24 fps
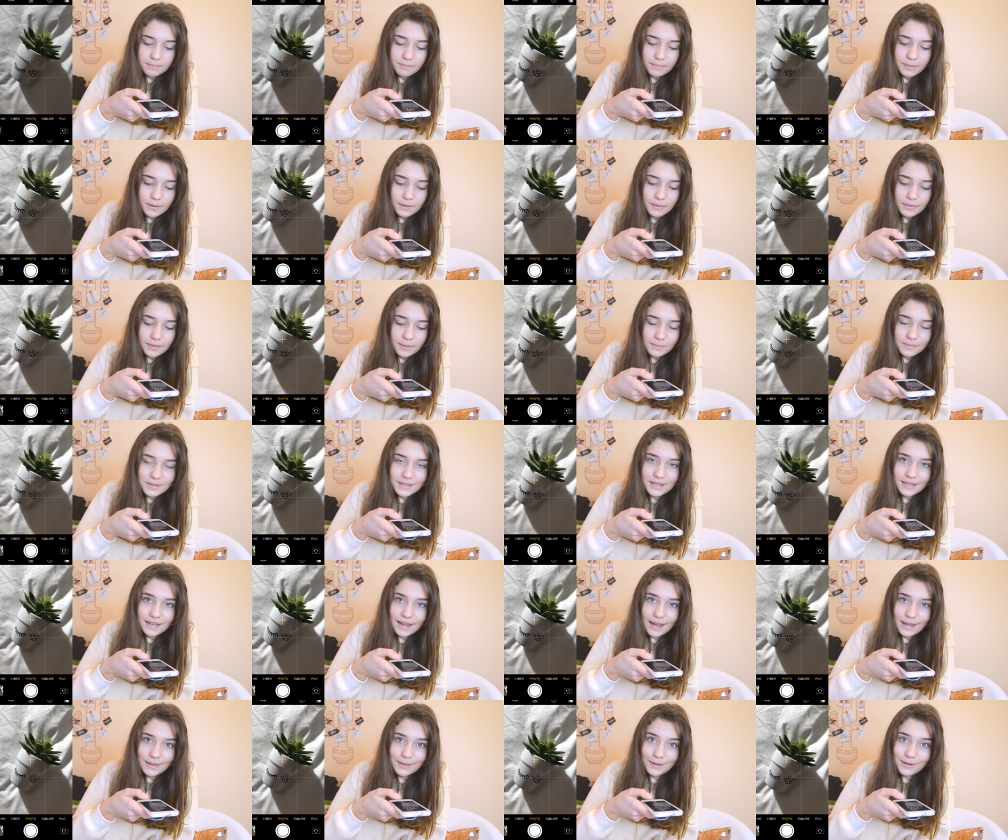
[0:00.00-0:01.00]
put them
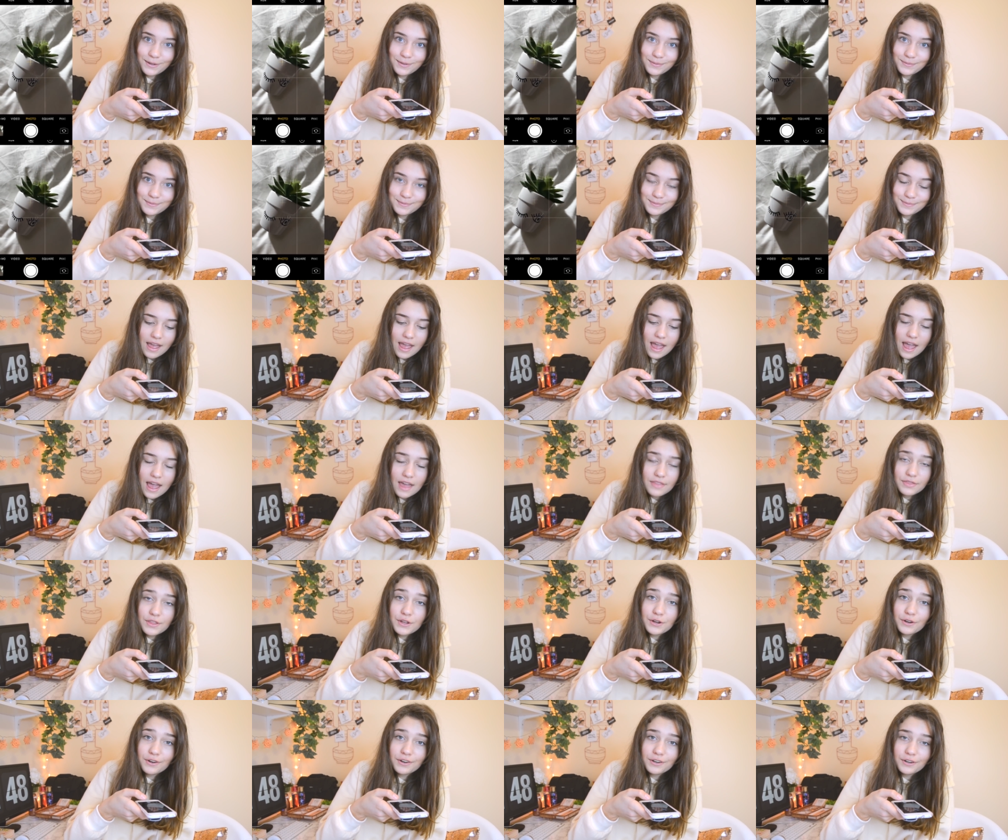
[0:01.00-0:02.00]
together, and
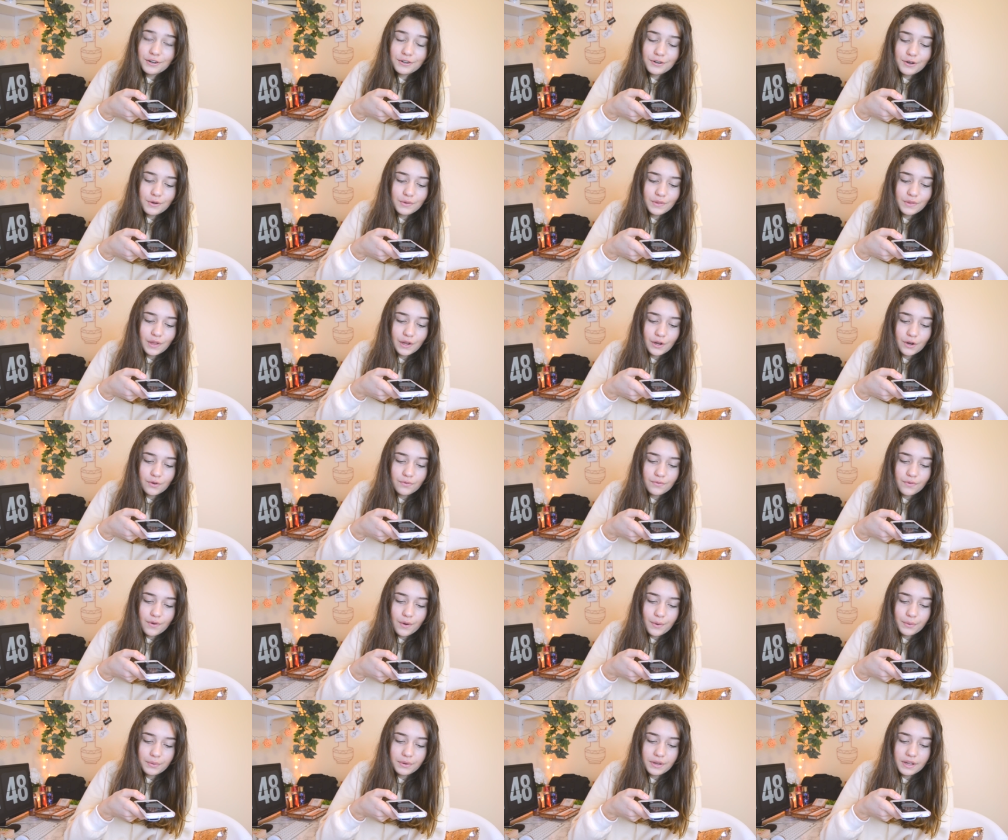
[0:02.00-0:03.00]
then you're gonna know that your
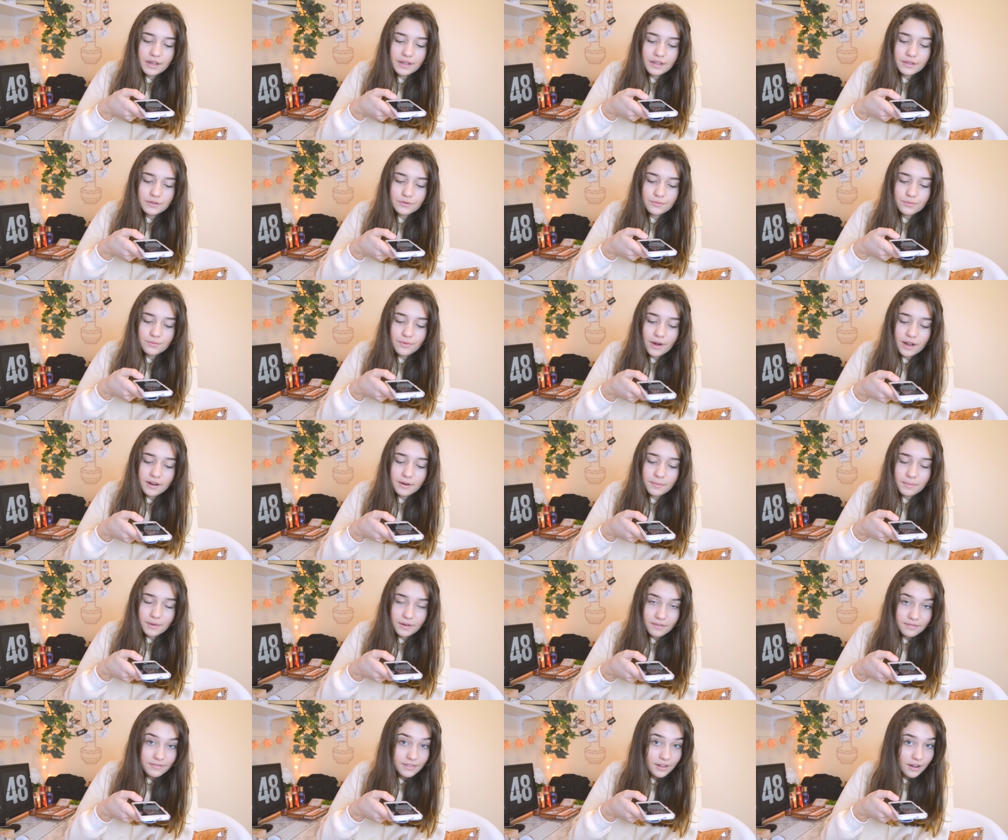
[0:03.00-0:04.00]
phone is right
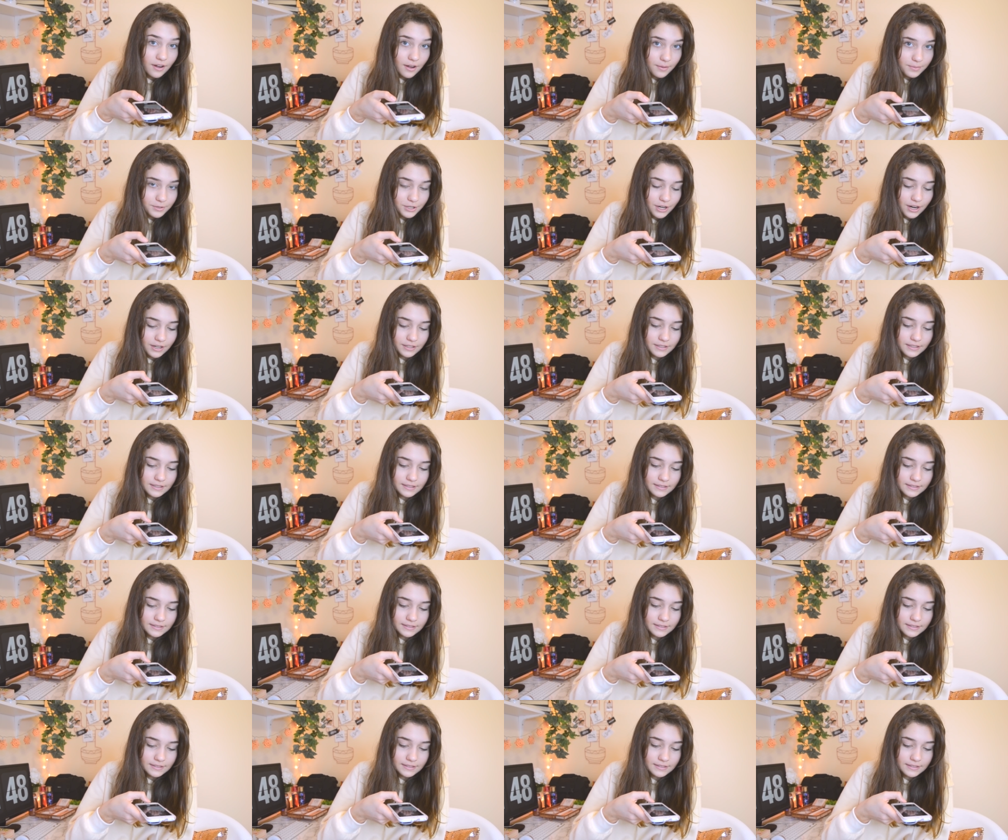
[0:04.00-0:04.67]
above the object.